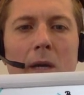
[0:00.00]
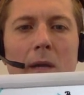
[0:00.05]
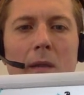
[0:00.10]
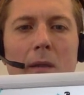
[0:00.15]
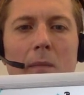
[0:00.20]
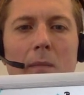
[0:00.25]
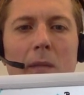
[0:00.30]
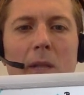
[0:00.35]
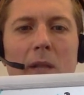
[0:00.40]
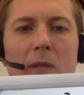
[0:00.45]

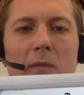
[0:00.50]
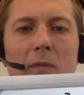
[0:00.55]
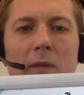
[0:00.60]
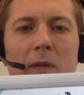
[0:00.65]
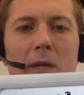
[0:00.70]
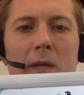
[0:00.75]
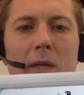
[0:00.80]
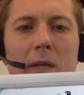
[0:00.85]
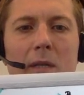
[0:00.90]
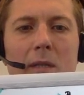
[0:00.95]
the middle
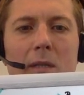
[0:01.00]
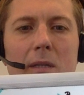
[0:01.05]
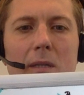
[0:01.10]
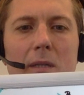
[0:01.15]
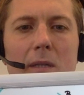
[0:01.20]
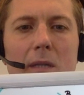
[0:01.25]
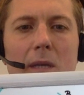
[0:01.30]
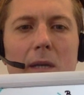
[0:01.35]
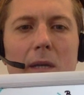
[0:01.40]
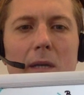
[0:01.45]
finger is the
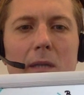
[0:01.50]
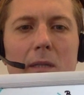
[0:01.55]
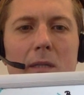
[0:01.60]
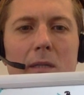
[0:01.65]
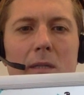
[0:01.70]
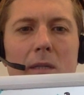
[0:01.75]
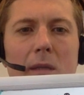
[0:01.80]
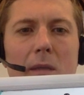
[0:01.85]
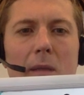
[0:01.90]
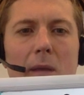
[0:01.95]

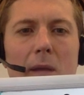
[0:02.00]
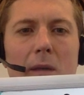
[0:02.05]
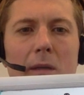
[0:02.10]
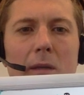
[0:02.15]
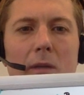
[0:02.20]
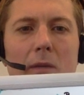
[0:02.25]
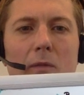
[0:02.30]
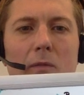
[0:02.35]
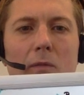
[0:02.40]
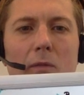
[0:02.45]
z-axis, and then
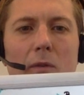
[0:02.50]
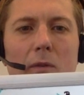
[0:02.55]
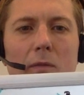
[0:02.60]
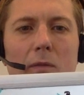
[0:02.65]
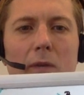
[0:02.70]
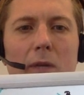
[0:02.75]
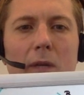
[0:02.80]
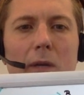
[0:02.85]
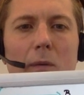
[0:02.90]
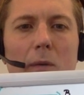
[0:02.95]
your
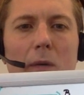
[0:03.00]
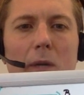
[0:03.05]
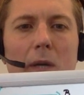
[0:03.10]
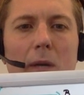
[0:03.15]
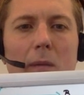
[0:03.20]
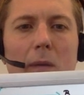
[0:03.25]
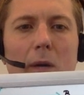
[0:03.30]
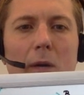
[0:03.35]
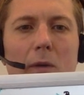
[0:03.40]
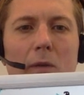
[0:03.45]
forefinger will
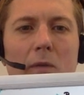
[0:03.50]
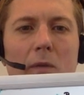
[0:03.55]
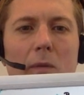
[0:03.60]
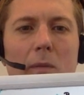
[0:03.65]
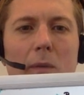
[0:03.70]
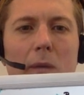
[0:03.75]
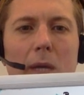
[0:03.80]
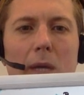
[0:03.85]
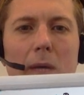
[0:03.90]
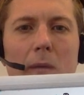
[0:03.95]
come out of the
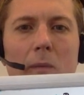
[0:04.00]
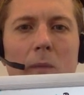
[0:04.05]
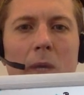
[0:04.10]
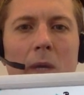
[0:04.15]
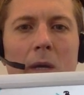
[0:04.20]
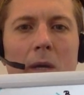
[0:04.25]
plane,